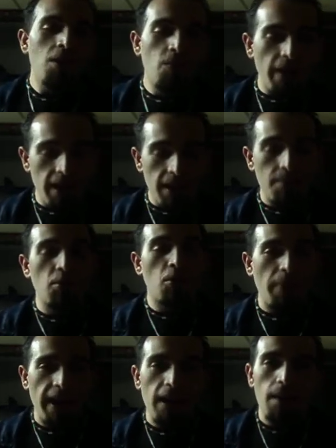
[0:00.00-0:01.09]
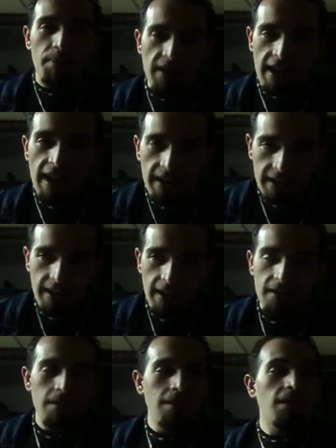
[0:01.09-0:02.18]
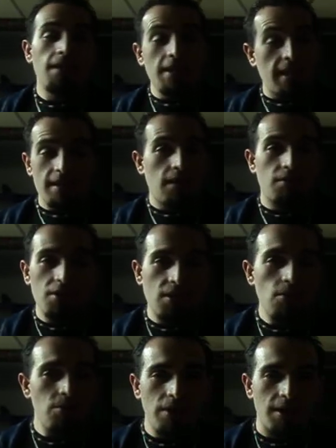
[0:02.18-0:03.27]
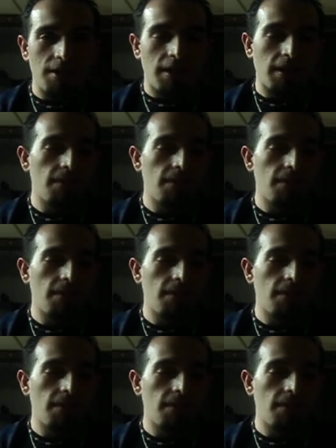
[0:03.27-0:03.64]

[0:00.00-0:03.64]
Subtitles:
we ended up going back up in the attic again to test out this ghost touch thing.